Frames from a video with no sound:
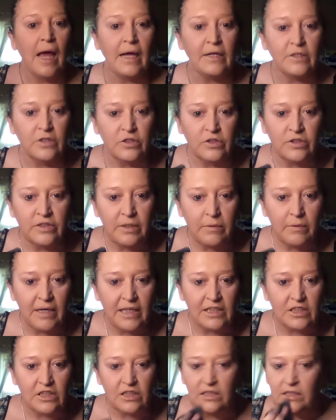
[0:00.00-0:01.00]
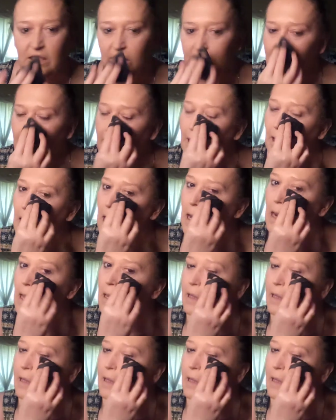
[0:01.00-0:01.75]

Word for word: and you see what I just did there?